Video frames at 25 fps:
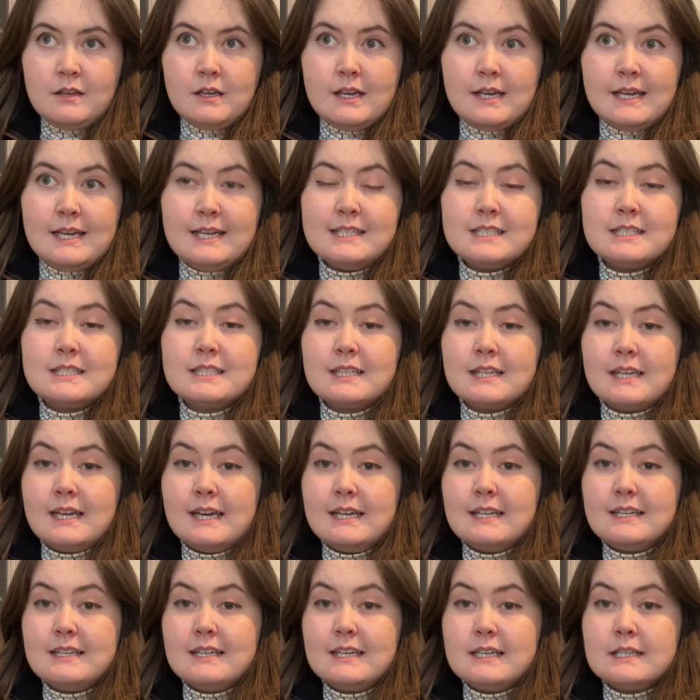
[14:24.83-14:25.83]

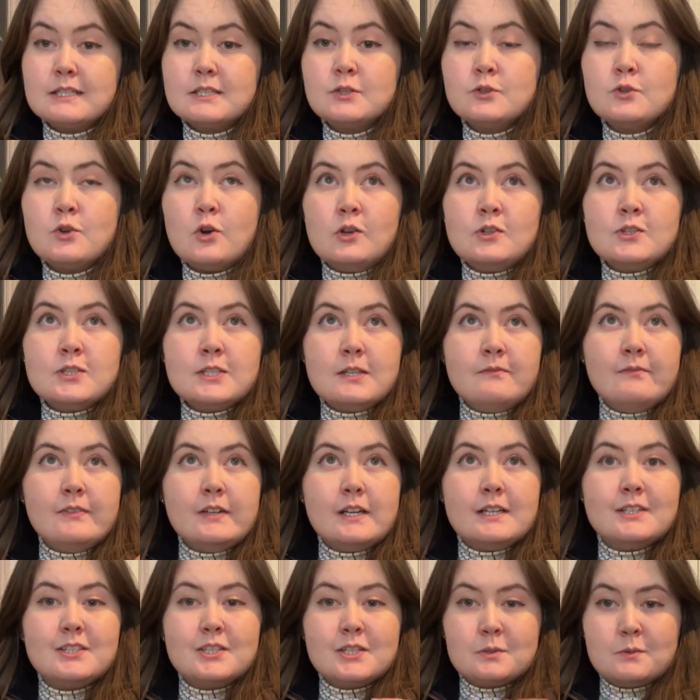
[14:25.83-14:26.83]
it's not something
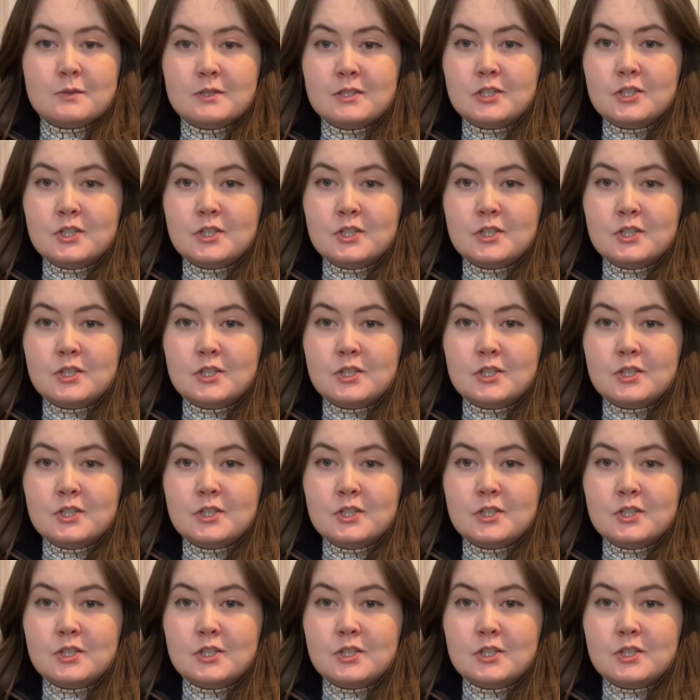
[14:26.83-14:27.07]
I just want